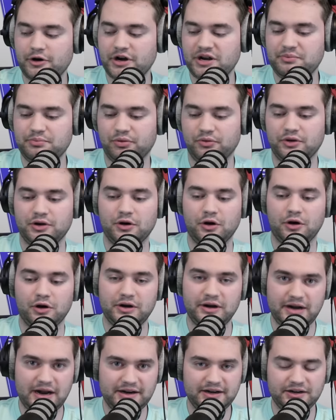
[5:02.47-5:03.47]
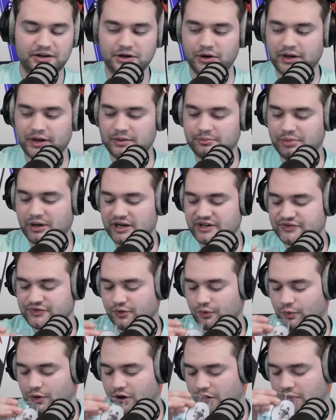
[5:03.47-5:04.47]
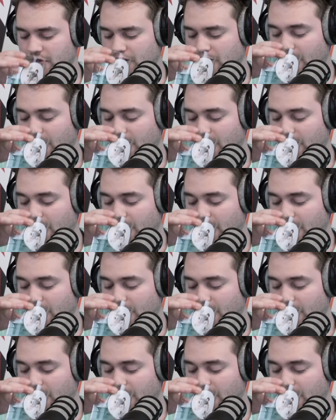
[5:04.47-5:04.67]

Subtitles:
point guard, and I need to go ahead and pause for water